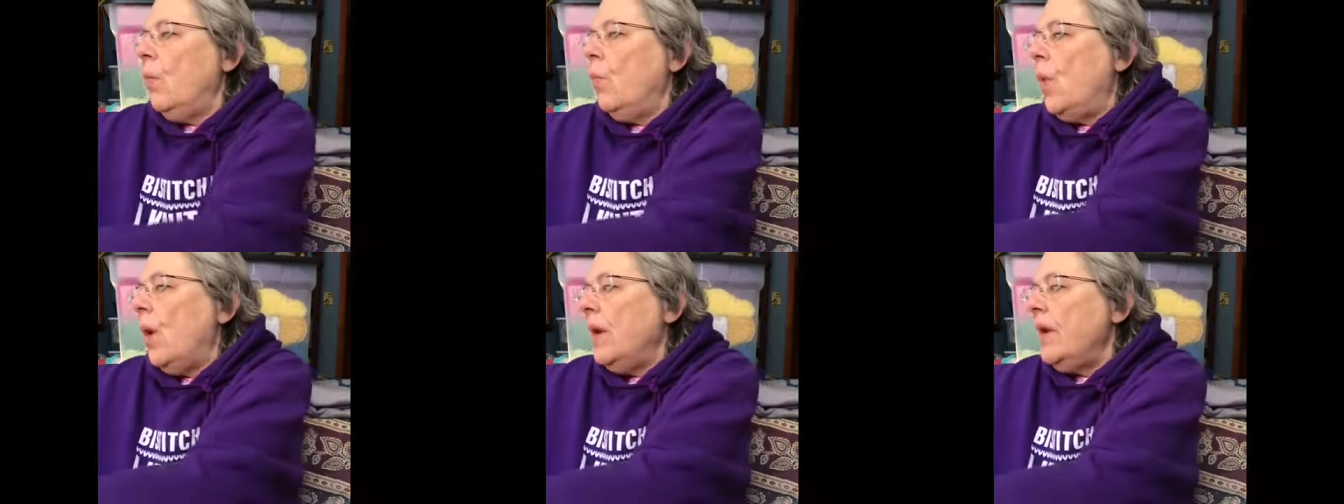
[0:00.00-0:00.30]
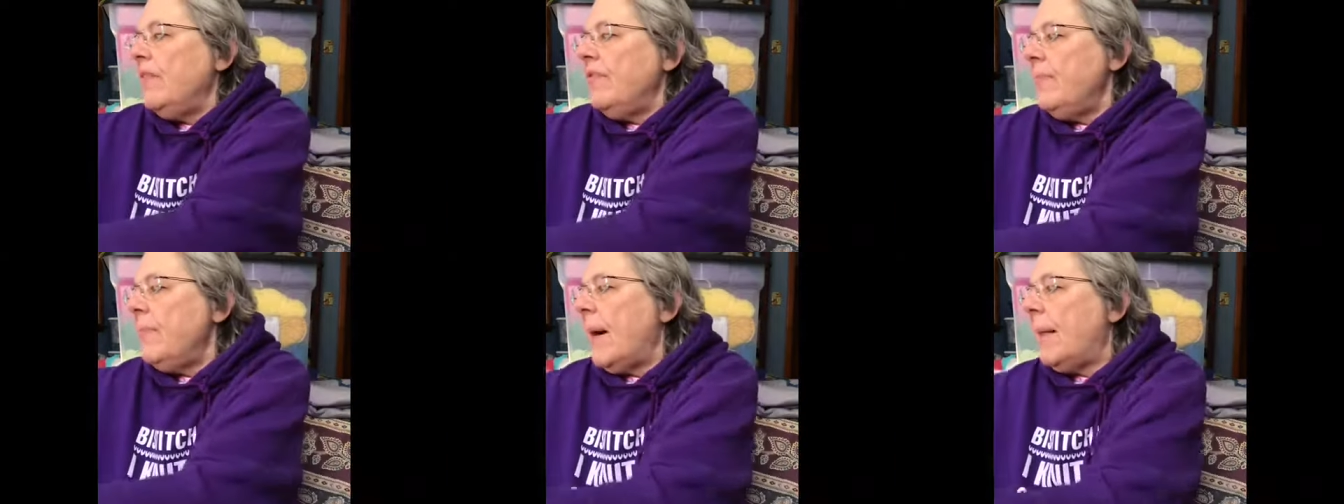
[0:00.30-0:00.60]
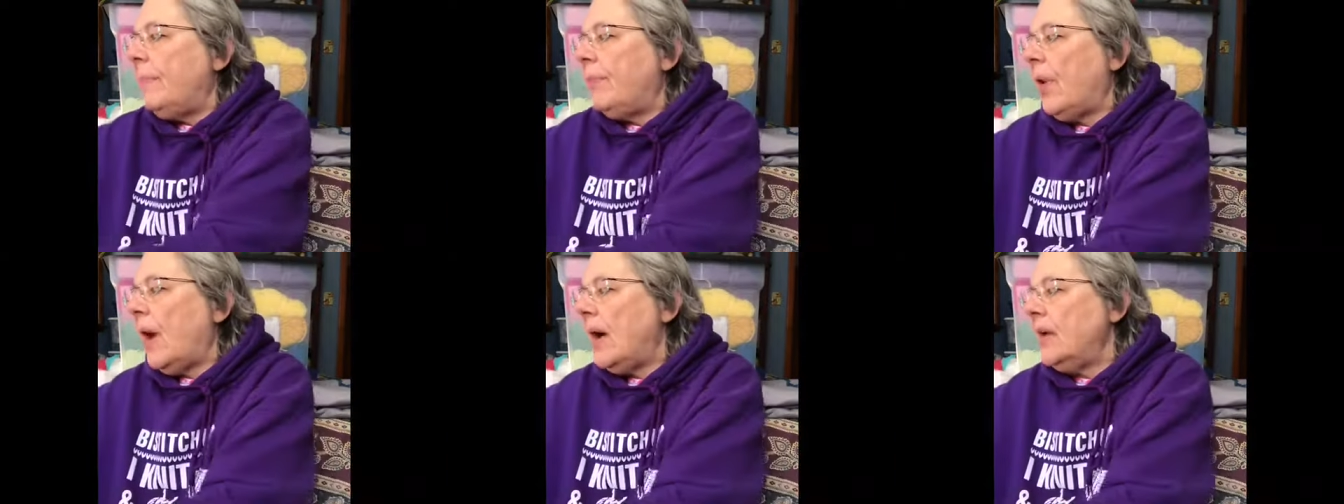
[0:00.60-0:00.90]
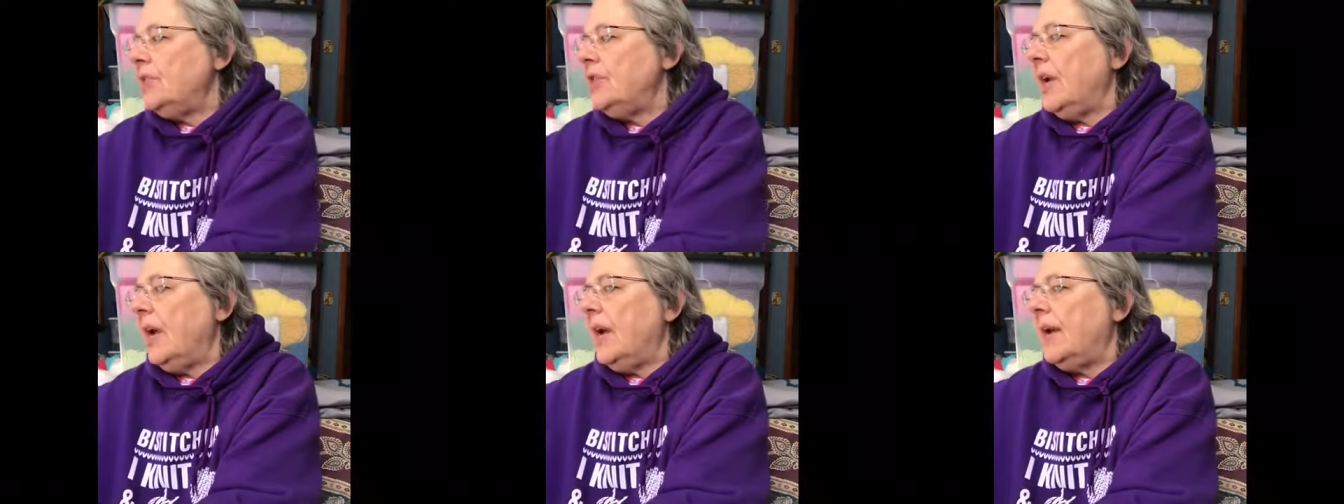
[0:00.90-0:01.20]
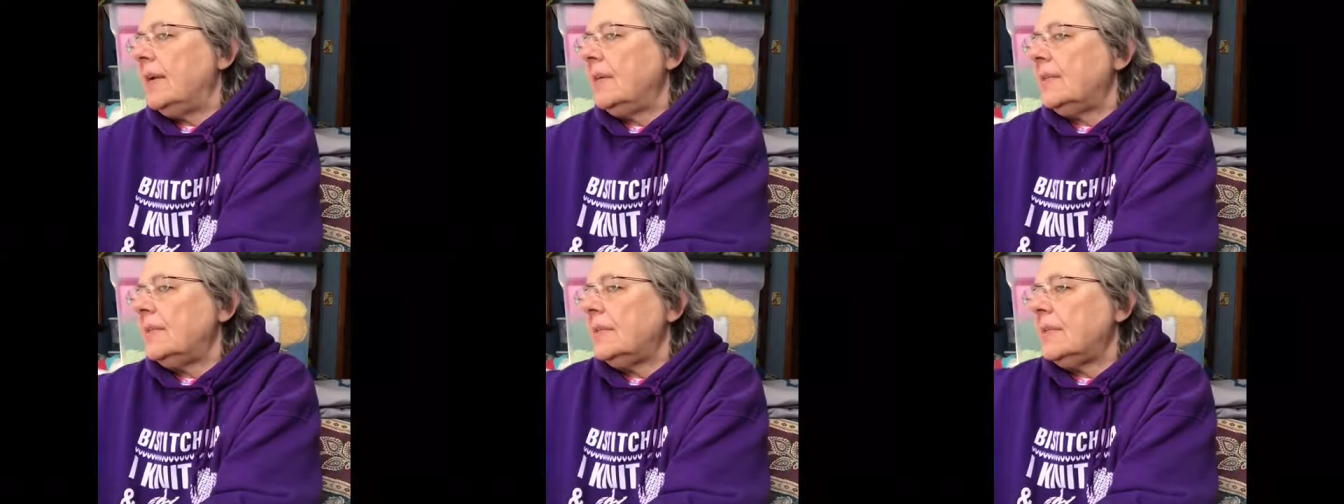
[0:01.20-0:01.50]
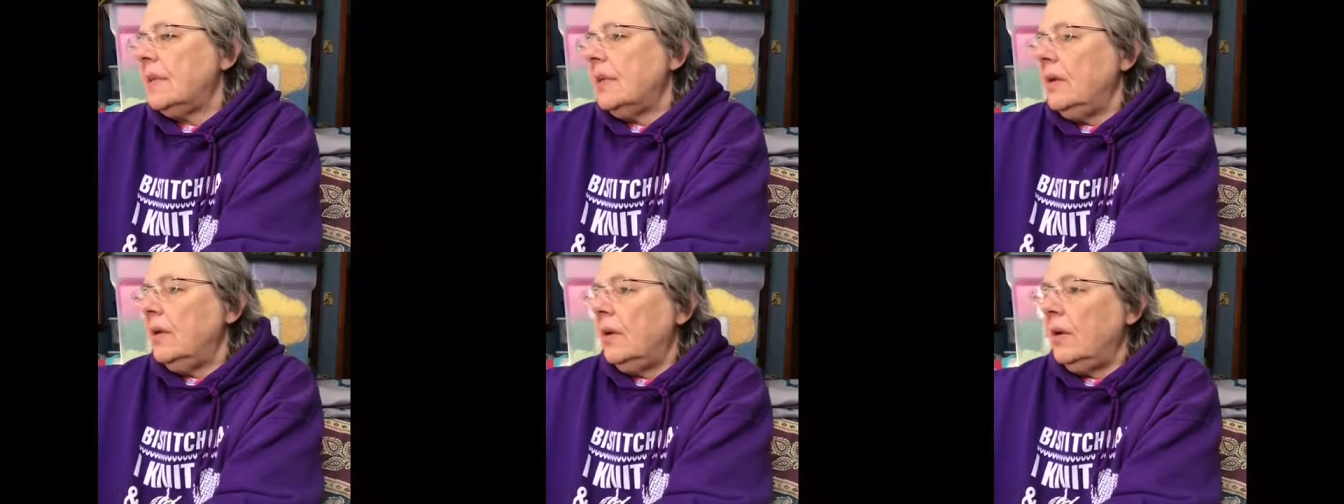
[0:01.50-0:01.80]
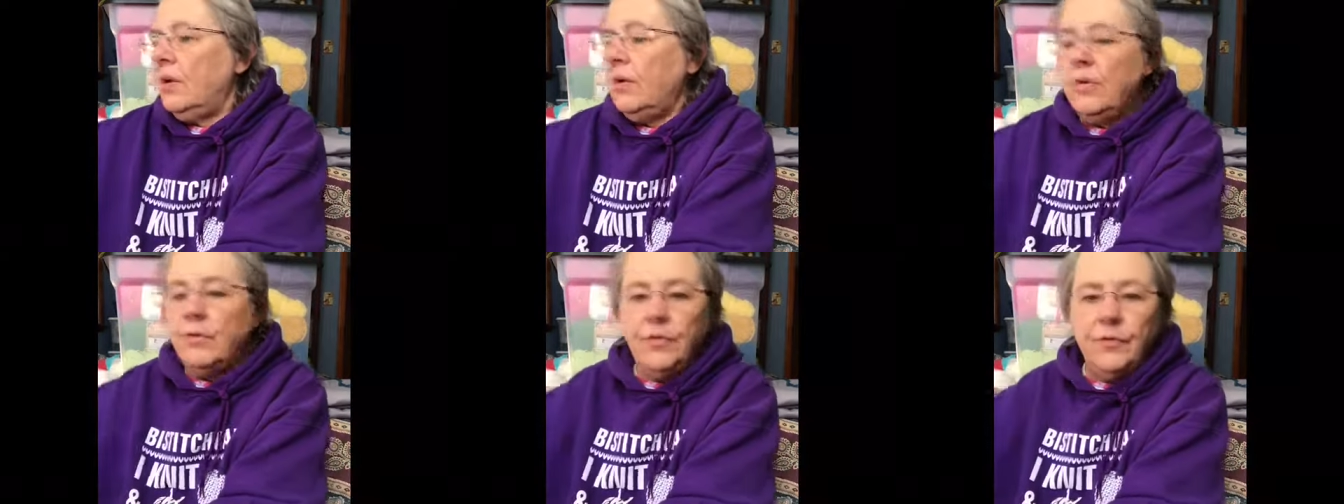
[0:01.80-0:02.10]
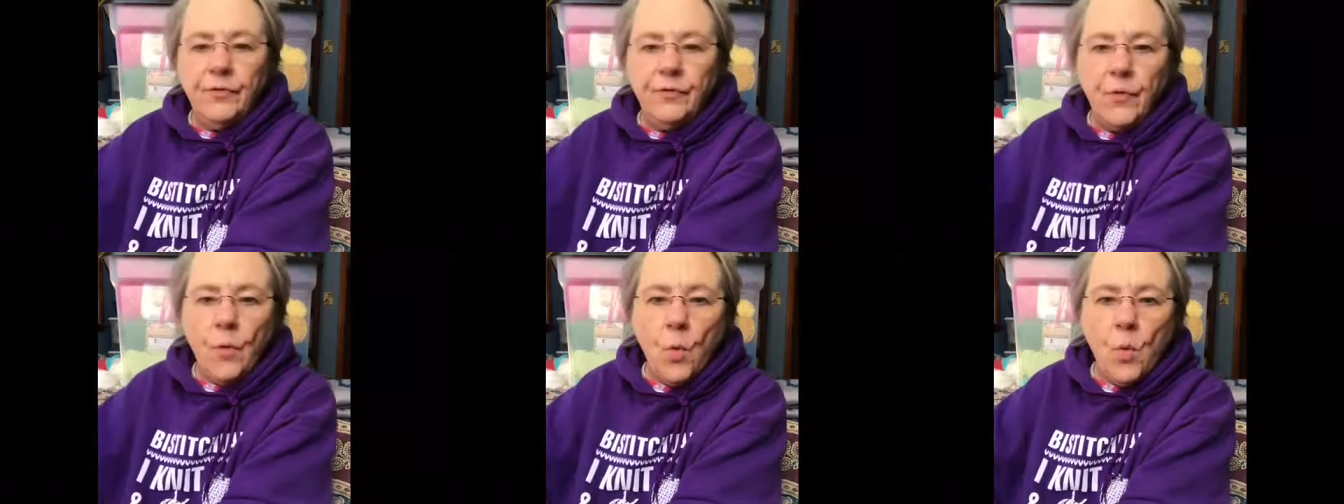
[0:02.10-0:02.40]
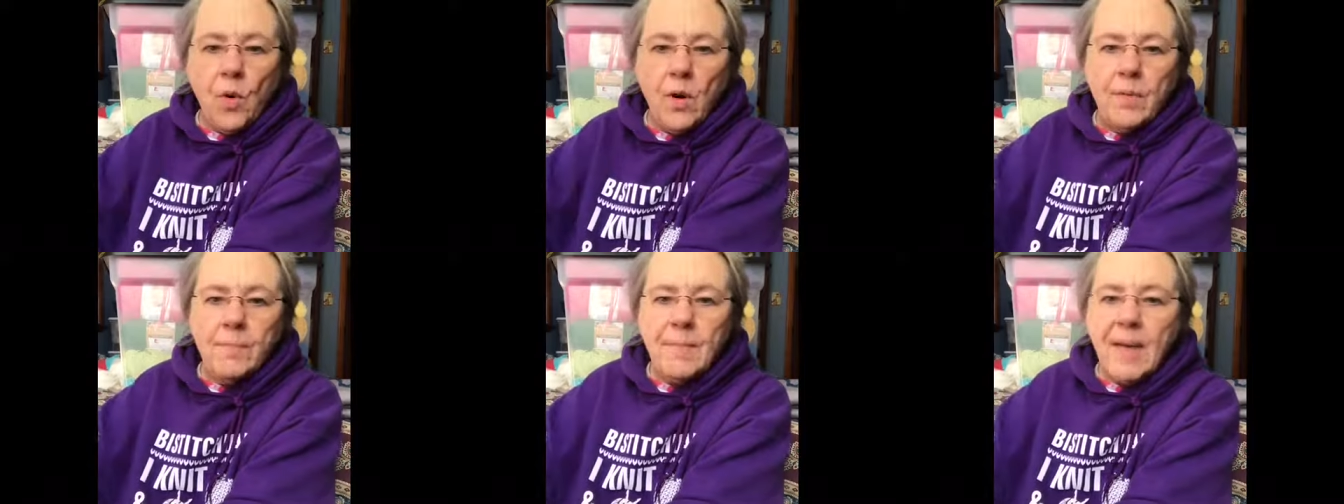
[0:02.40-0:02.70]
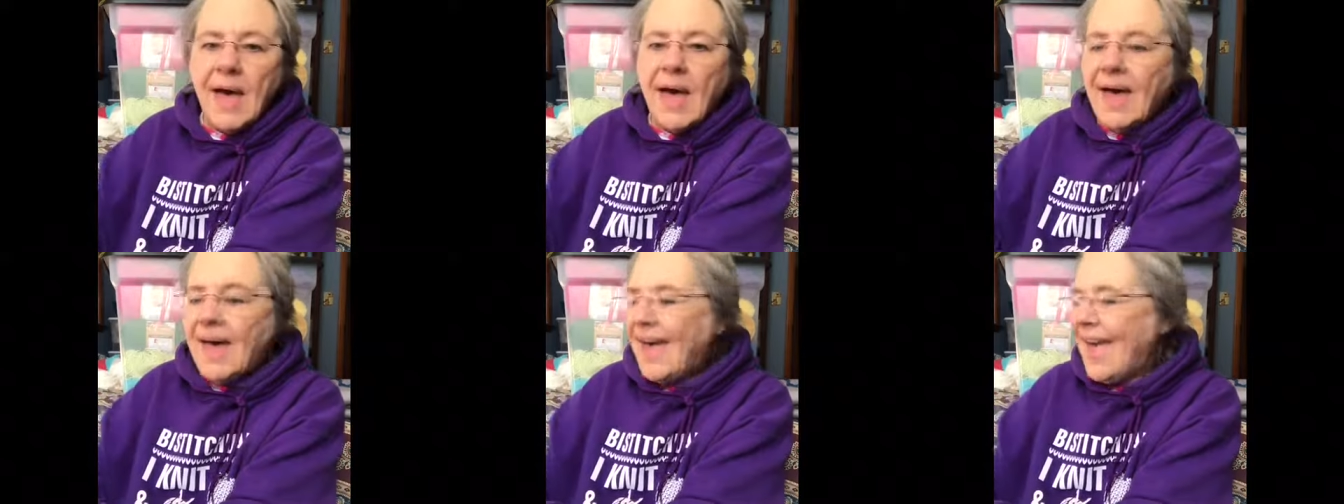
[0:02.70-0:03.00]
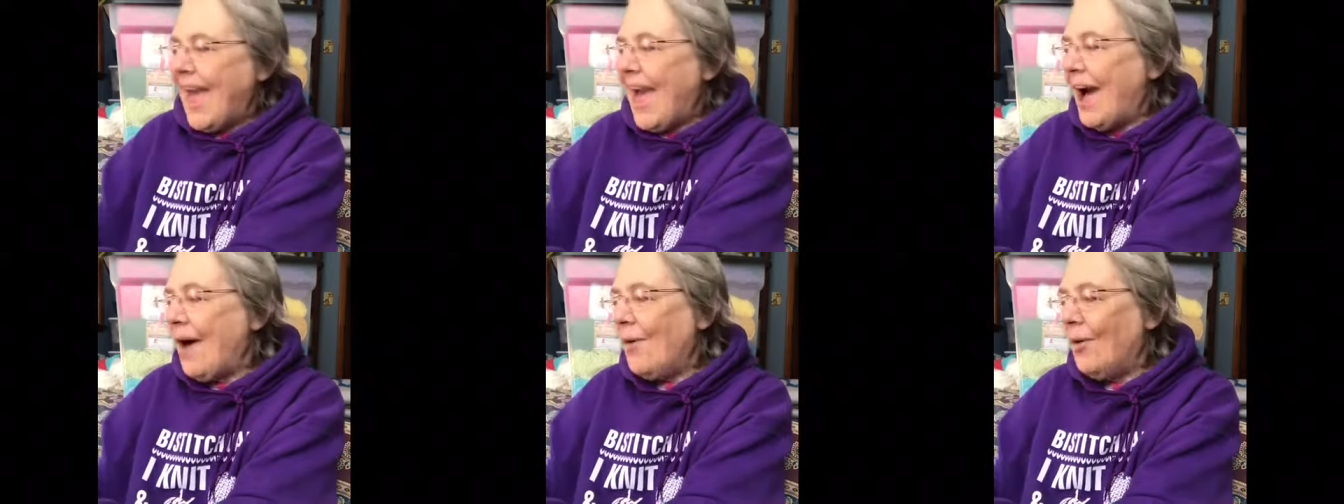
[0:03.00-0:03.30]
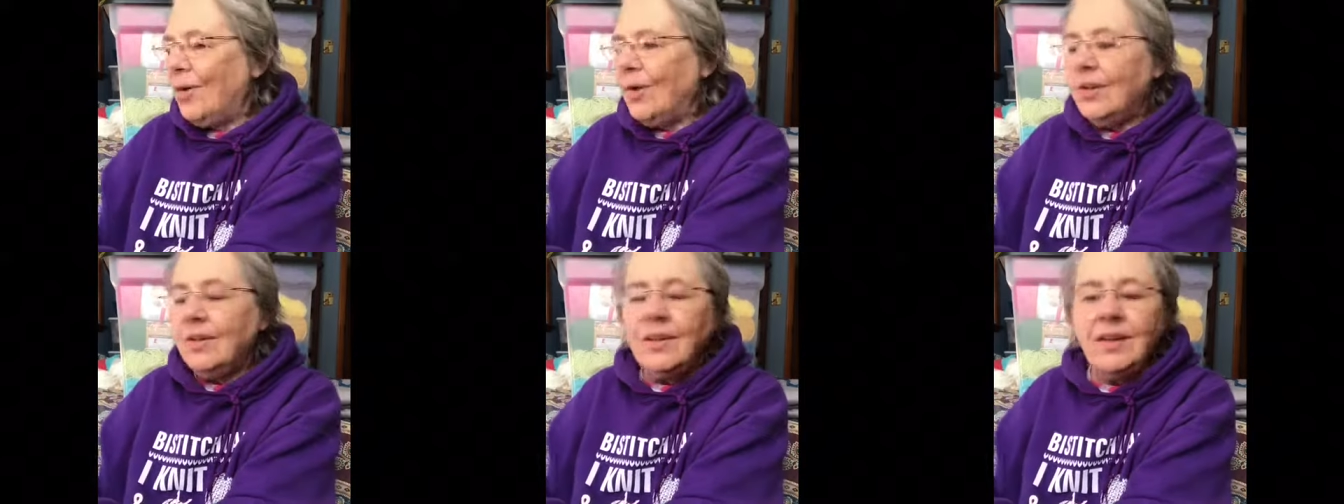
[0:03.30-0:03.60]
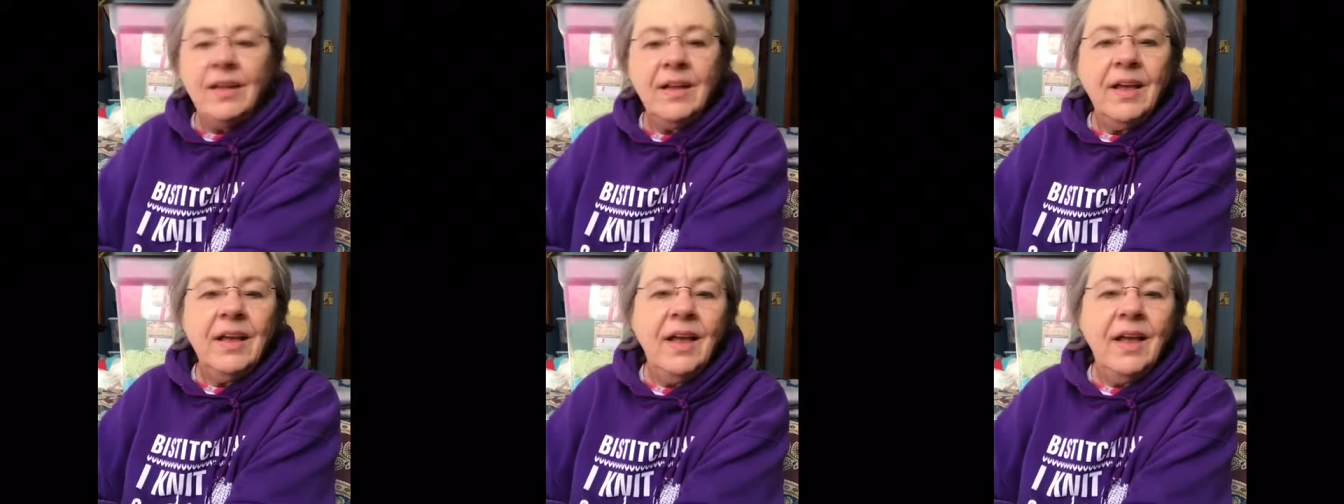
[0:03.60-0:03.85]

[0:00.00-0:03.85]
One of my projects for my owl